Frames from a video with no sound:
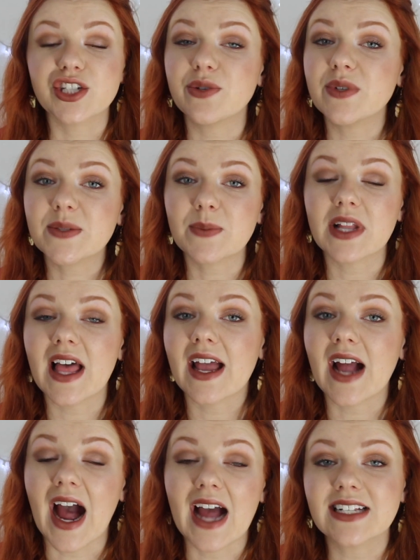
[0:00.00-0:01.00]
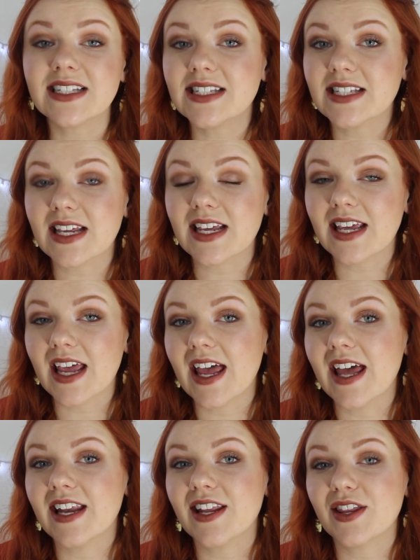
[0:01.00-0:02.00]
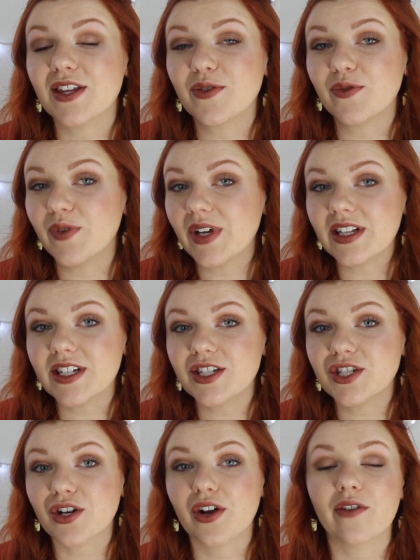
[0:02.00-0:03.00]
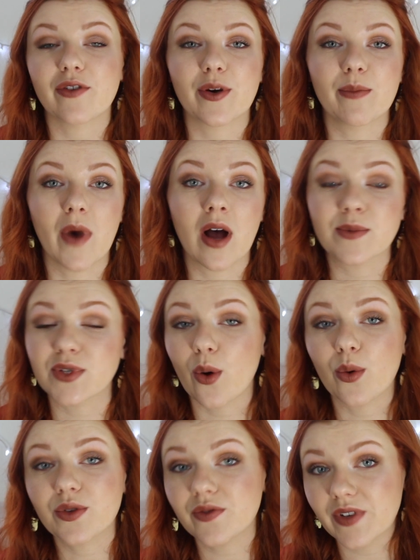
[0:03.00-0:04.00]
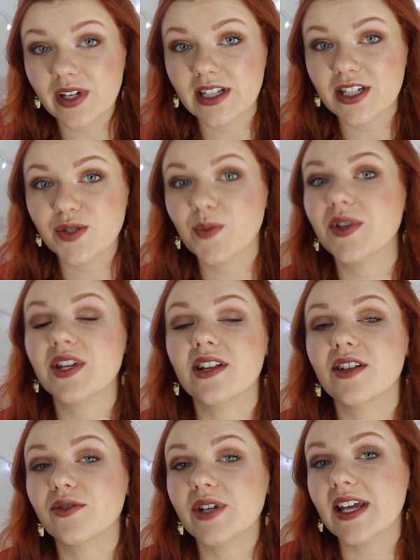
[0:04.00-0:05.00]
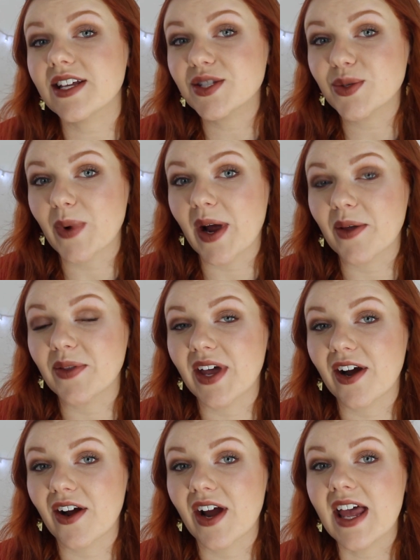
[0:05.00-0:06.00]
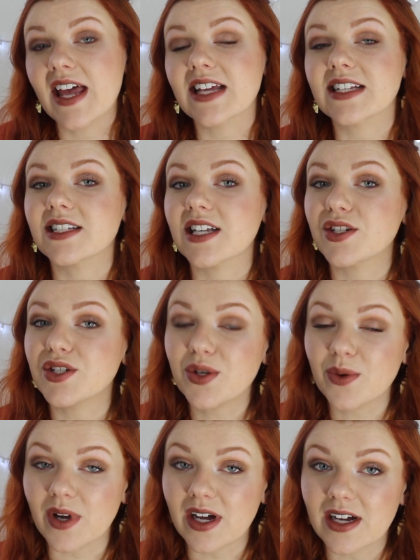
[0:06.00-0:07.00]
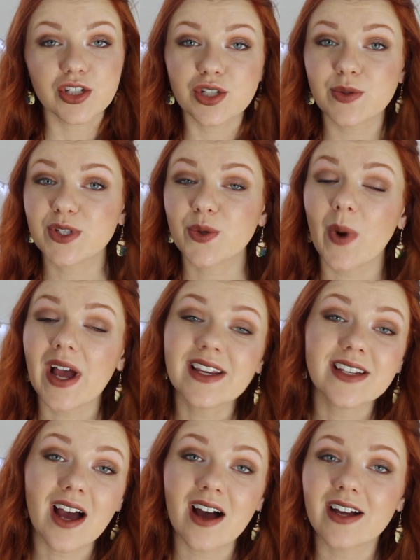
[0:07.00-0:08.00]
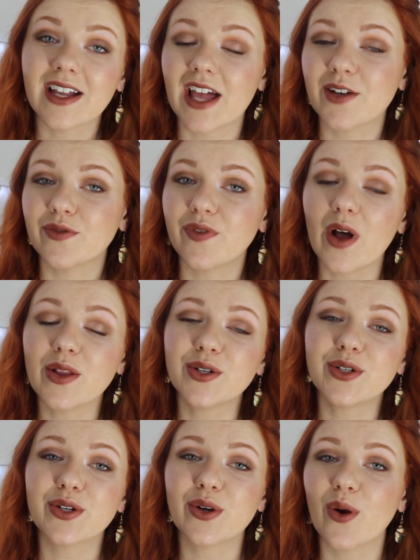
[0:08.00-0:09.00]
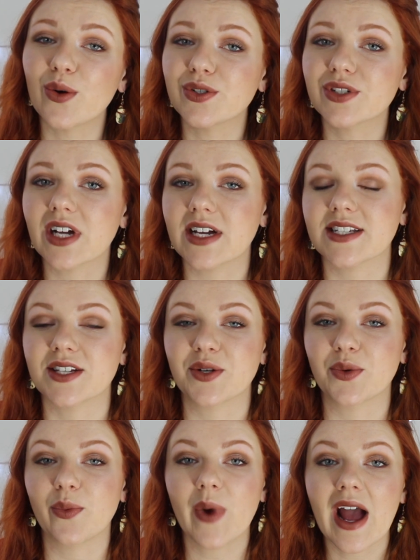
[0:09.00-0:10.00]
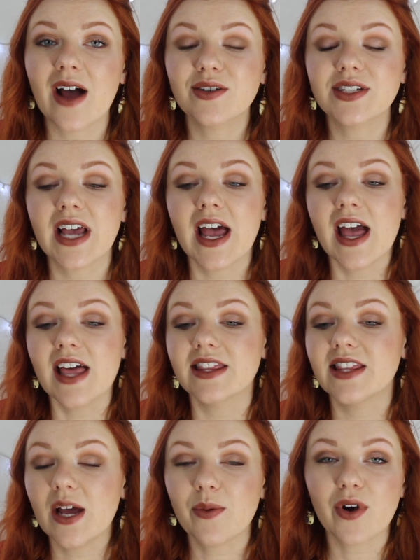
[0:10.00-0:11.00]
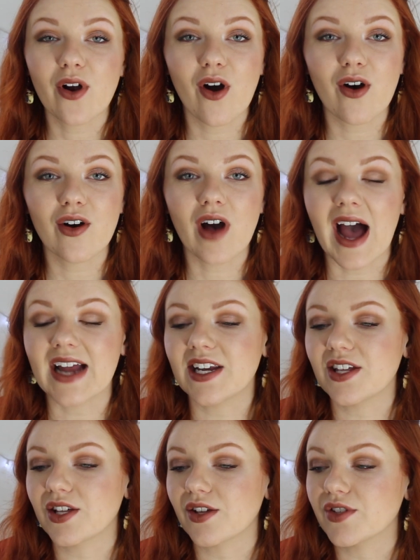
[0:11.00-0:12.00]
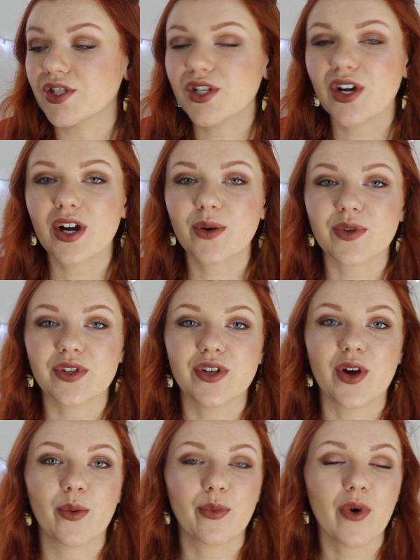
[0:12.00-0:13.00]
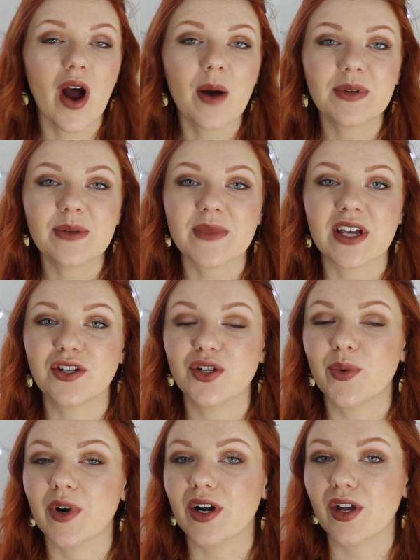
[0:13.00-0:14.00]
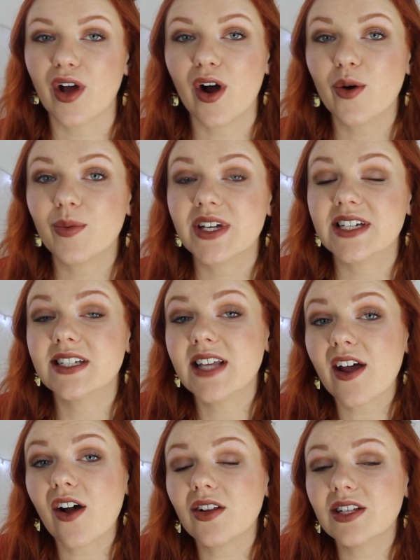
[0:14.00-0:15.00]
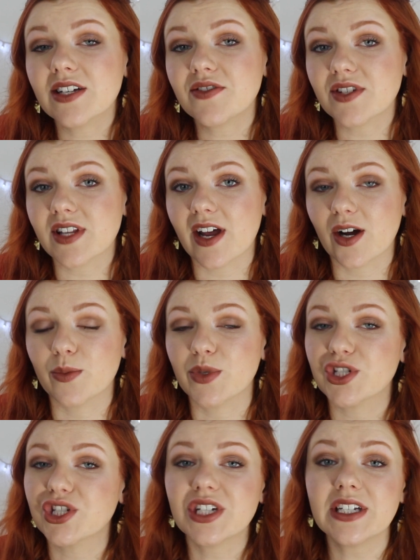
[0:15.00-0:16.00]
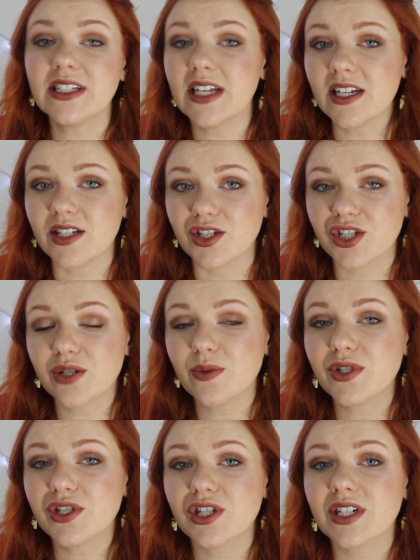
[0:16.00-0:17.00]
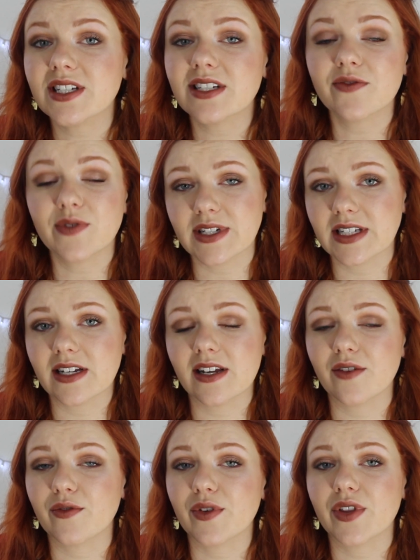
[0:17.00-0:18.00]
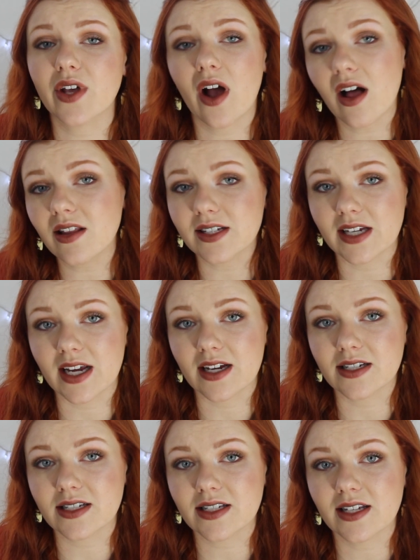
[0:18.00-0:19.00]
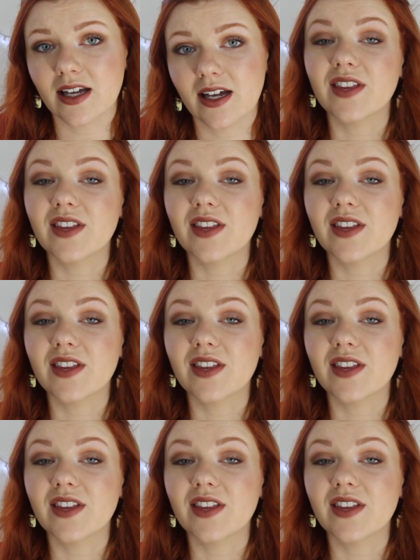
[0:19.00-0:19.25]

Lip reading: She was playing hide and seek in the village of her mom's old village with the little kids around there in Satua. She was quite young and followed her older cousin around. They were all hiding in the dark with no problem. They knew where to go because they all lived there, but she didn't. She was just visiting for the holidays.